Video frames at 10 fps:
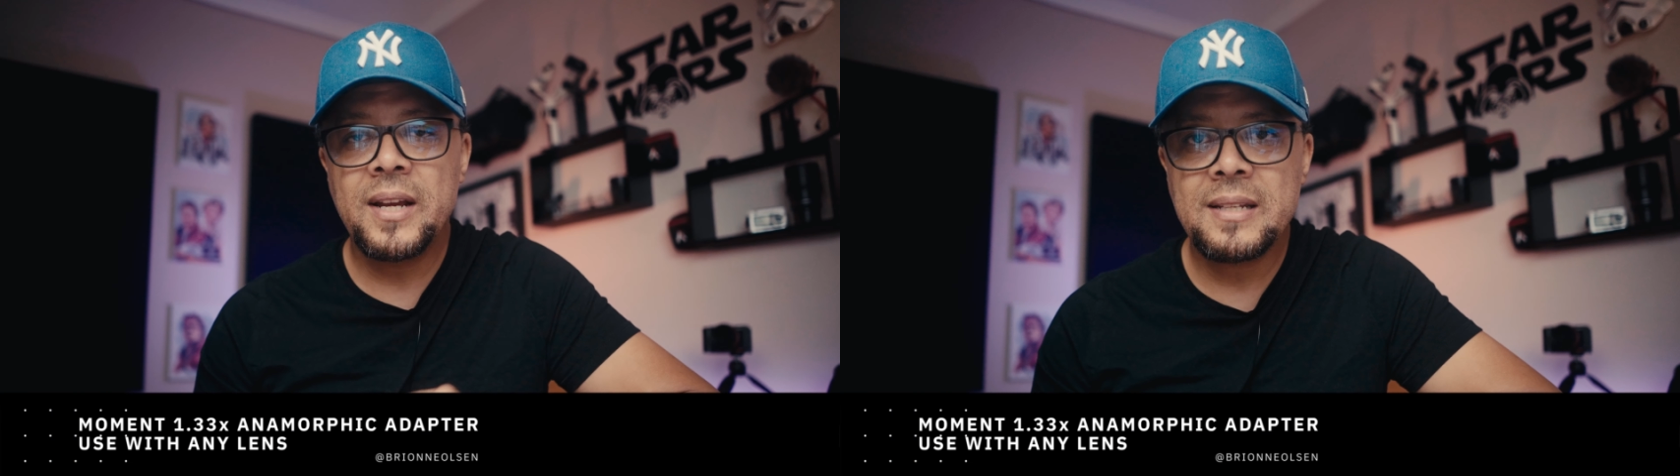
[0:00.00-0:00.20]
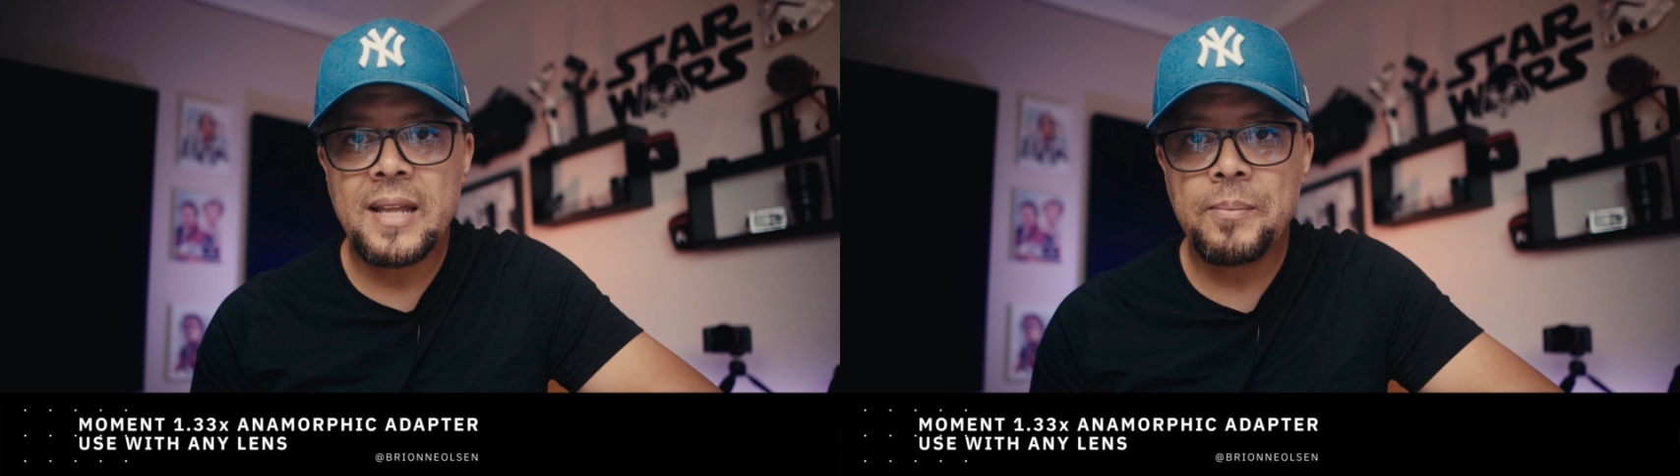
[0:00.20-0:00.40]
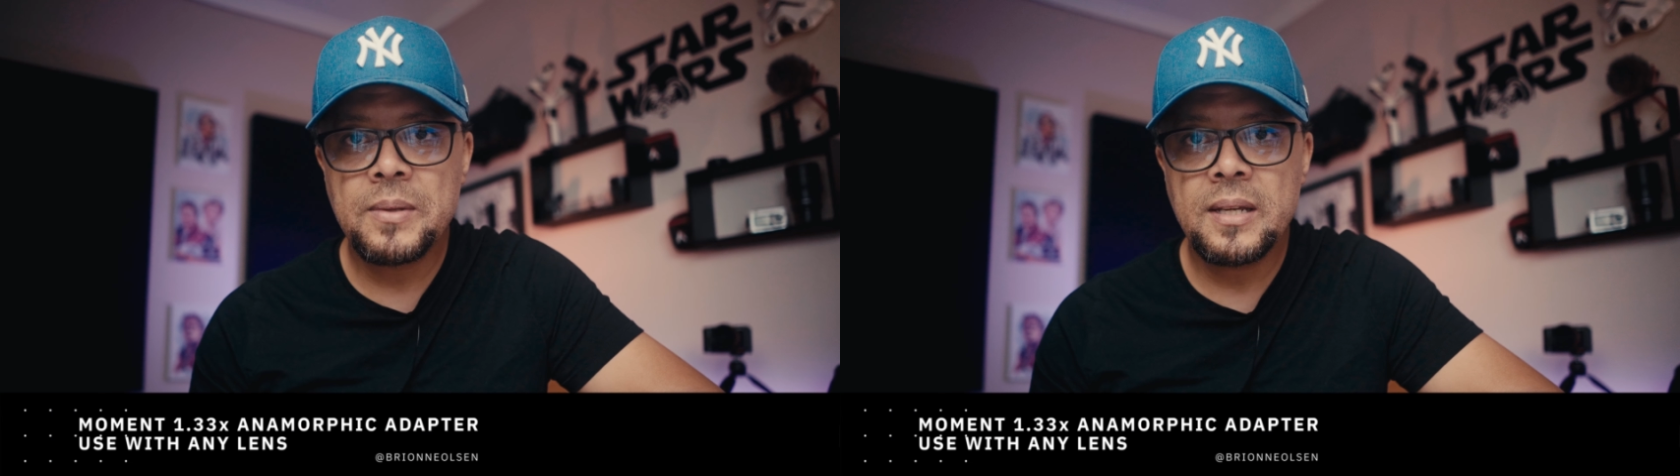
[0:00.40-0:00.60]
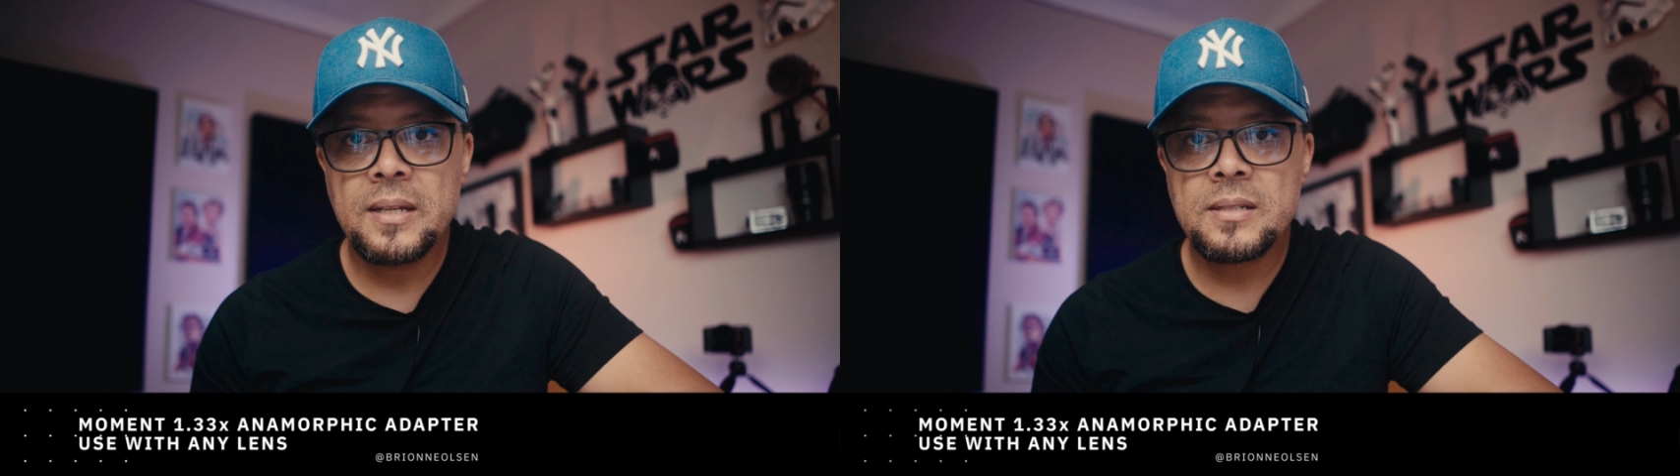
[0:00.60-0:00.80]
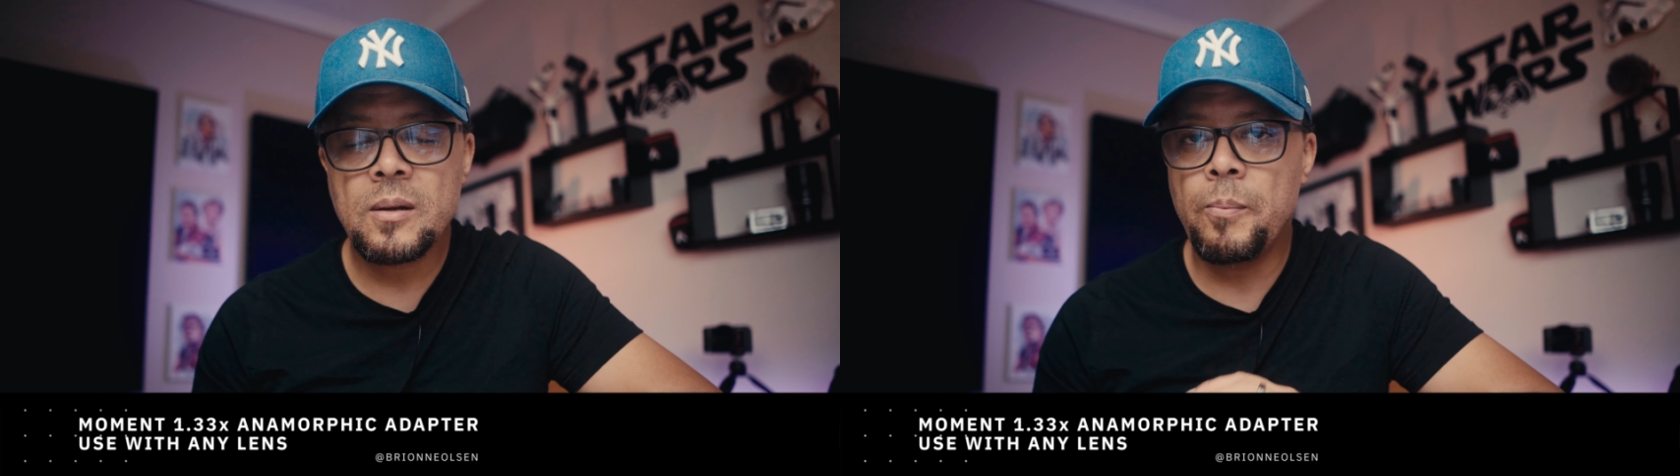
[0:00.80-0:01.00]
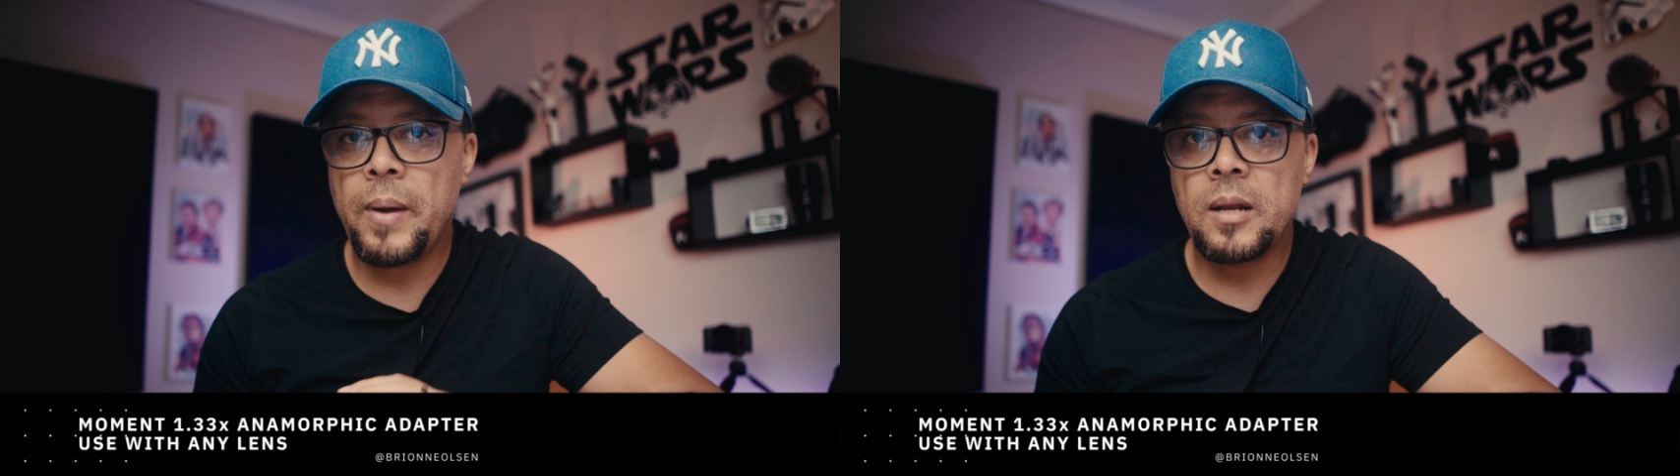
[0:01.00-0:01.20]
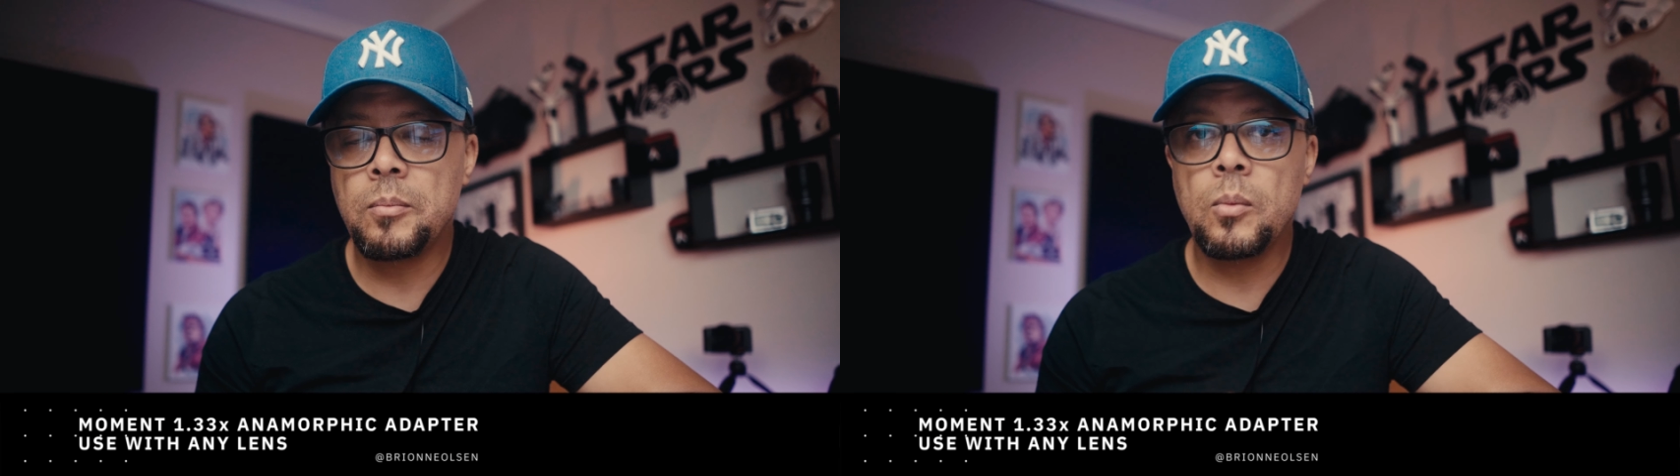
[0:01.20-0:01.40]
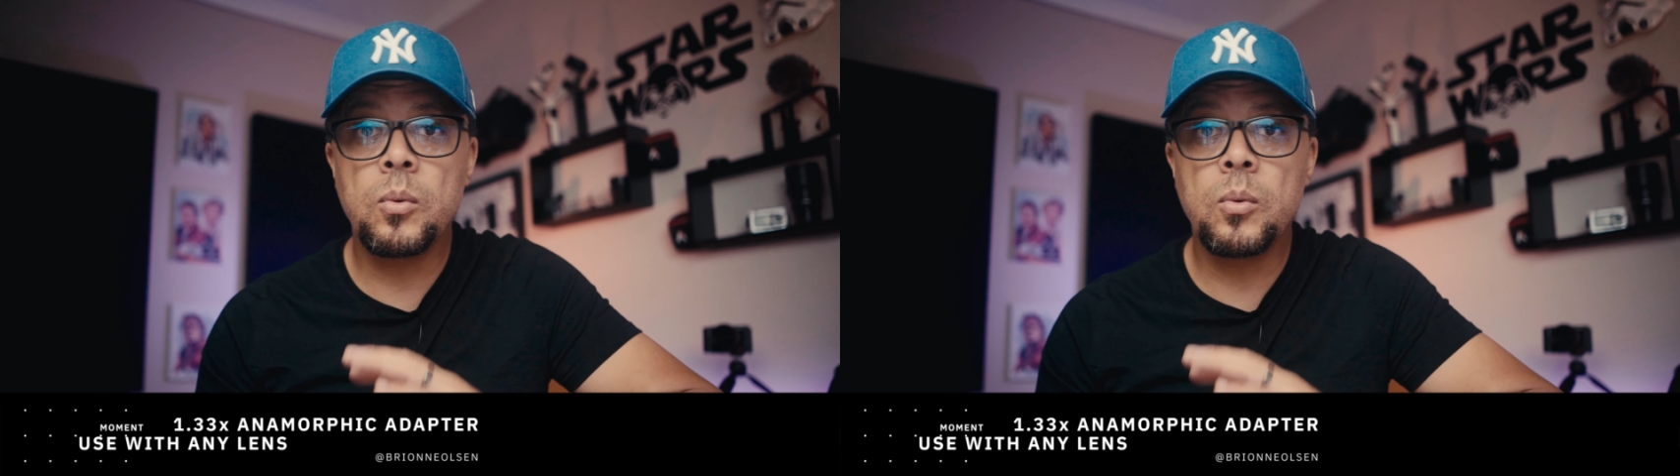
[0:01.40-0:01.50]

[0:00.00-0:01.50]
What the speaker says: adapter is compatible